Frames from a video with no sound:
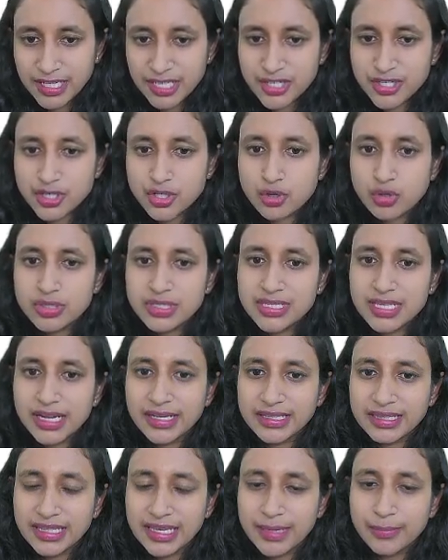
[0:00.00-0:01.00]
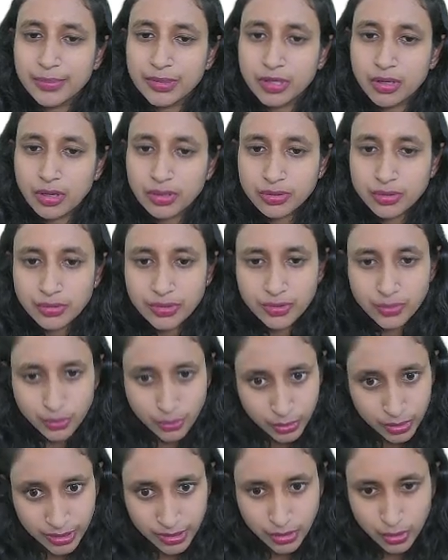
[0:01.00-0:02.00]
it shows that they belong
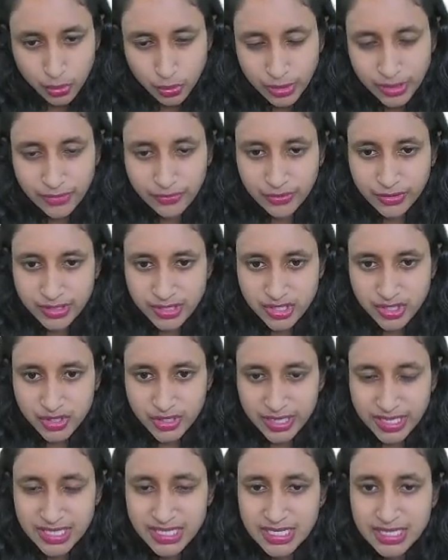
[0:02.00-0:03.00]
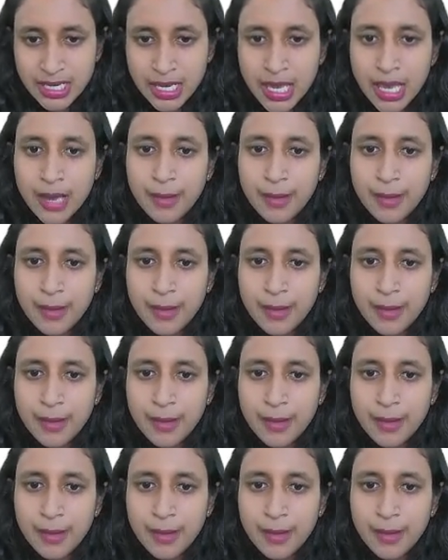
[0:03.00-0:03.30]
to two different strains.